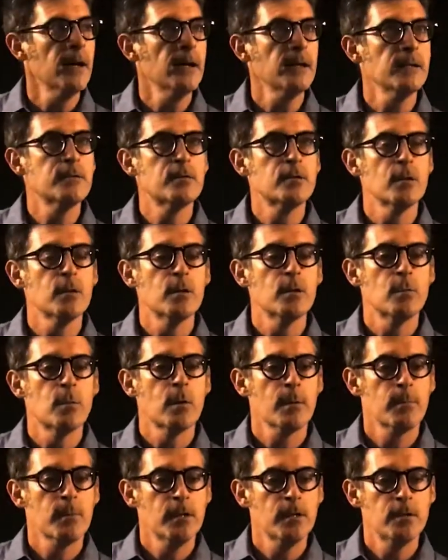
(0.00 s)
So
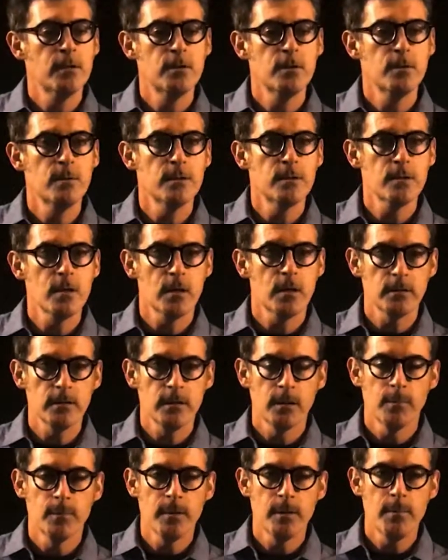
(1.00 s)
what I'm going to do is talk a
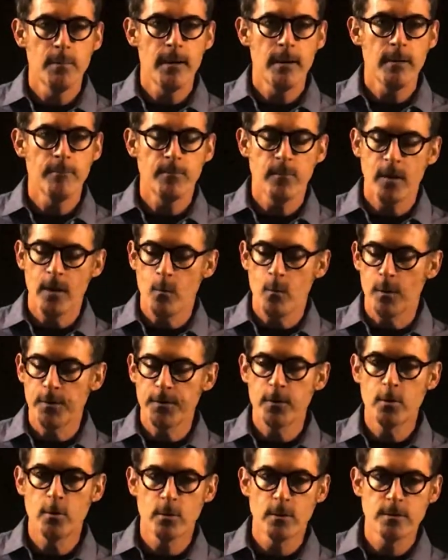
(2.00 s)
little bit about what
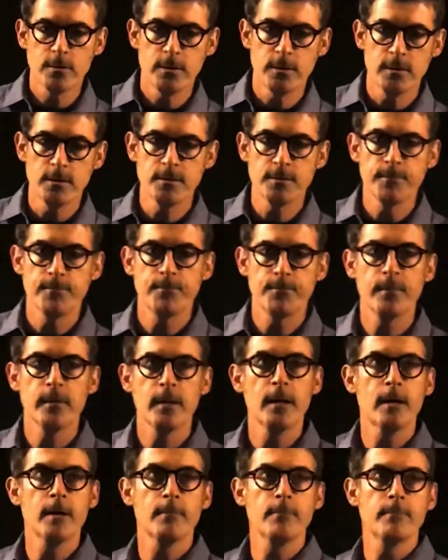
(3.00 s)
the course is
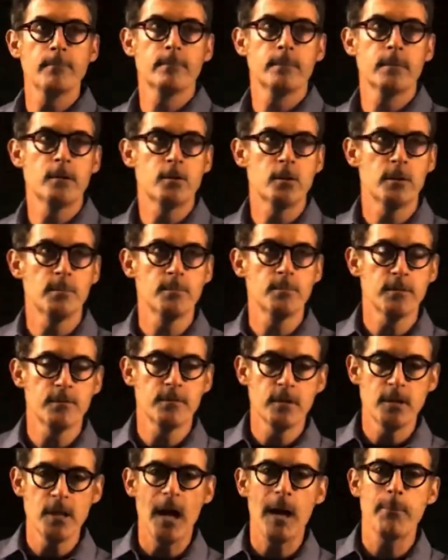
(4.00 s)
in terms of
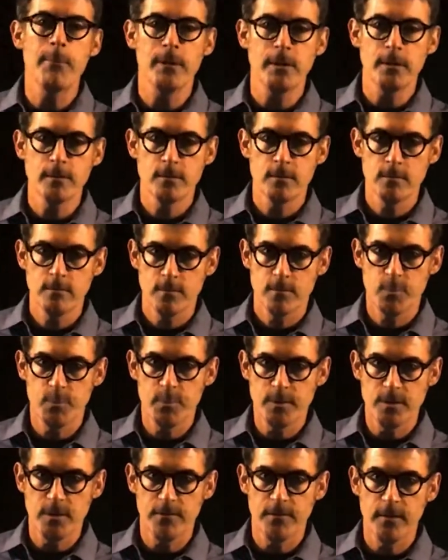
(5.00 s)
the topics
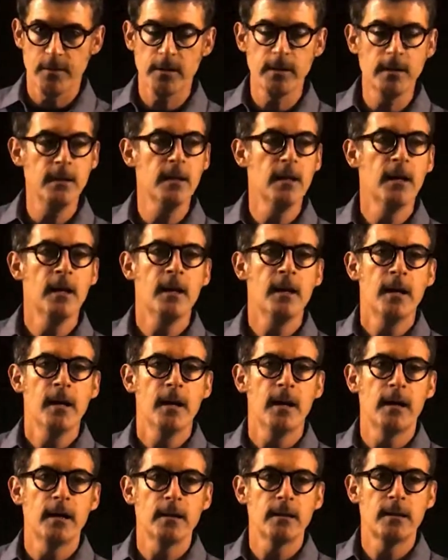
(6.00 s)
specifically,
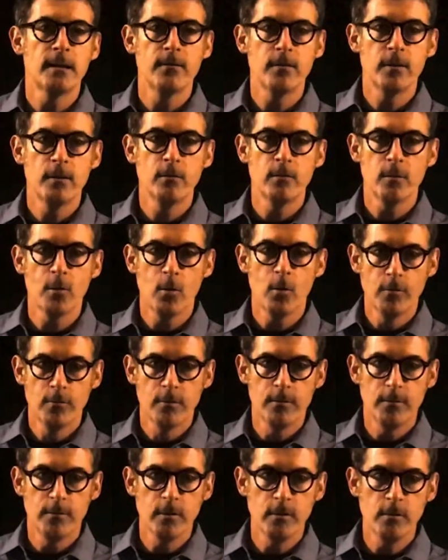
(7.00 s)
giving you an
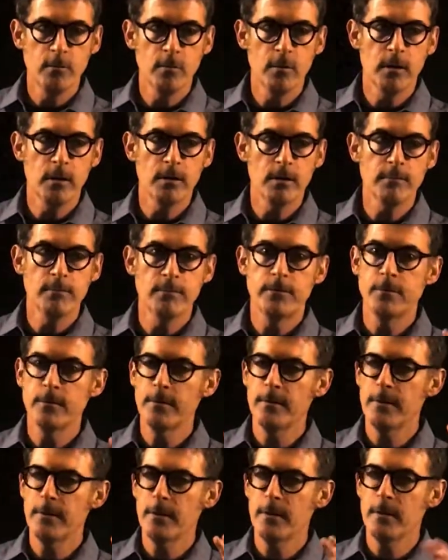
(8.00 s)
overview of
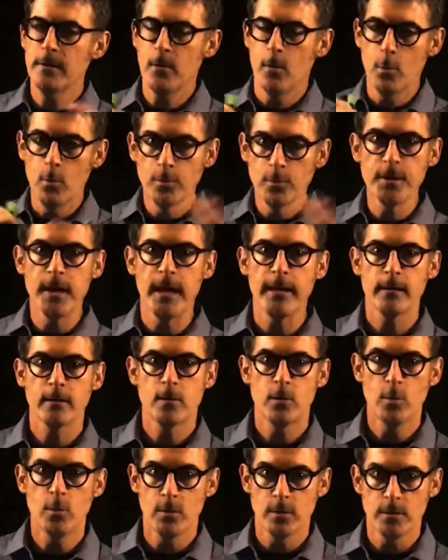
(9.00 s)
the whole entire
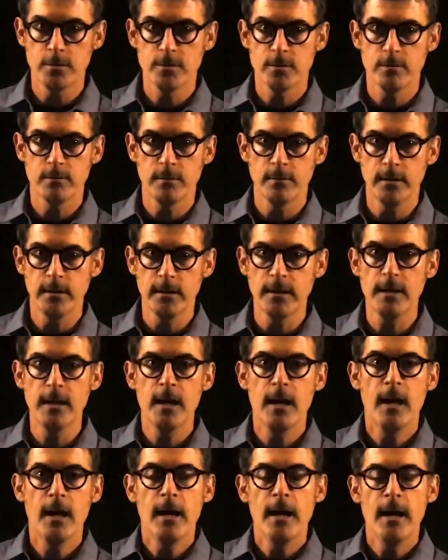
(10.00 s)
course, really,
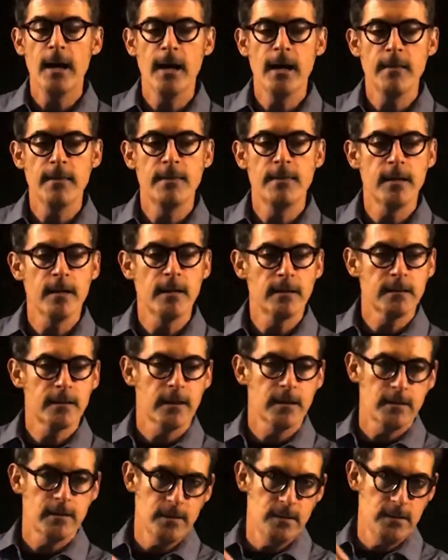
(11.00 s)
and then
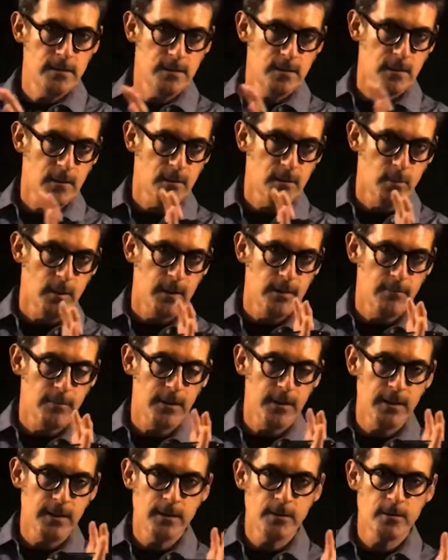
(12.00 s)
kind of easing our way
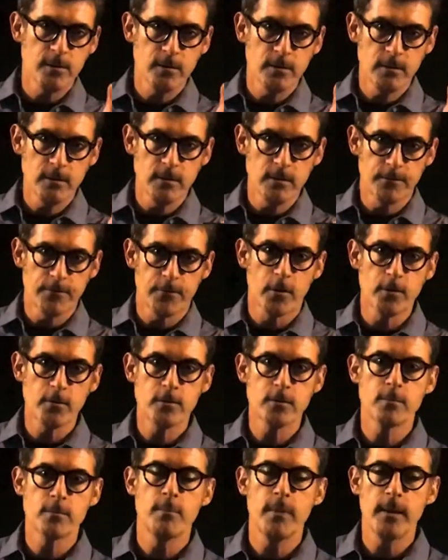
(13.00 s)
really into the
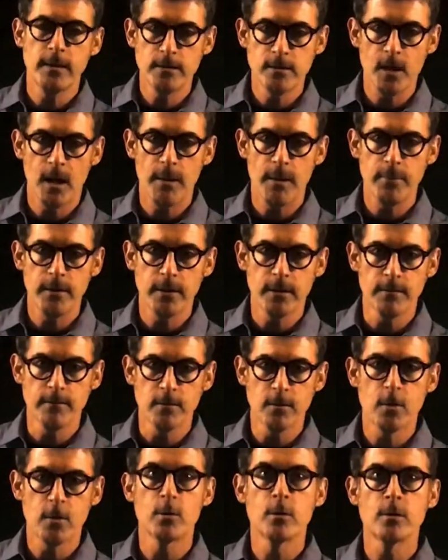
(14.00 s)
first main topic of
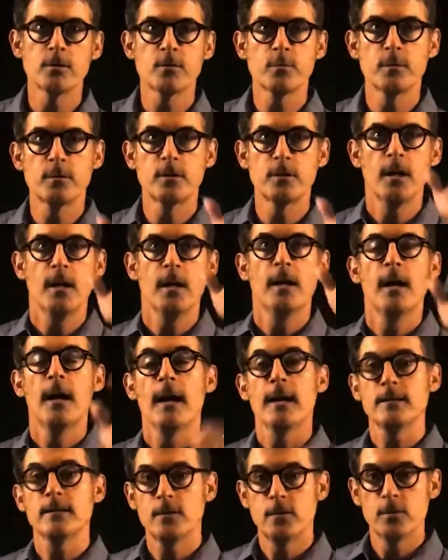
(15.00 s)
the course, which
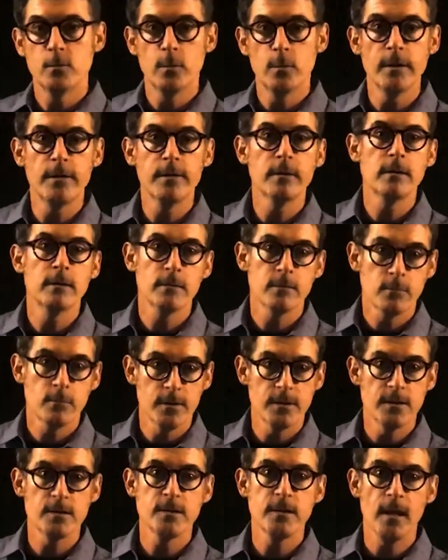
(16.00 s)
has to do with
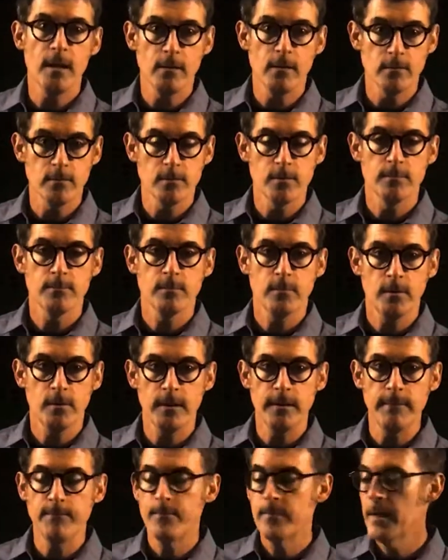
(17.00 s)
cells. All
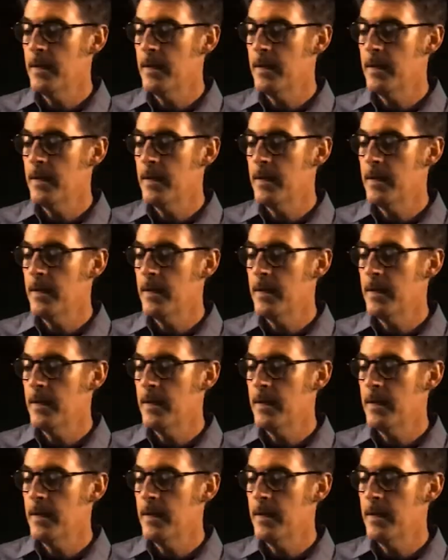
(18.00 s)
right.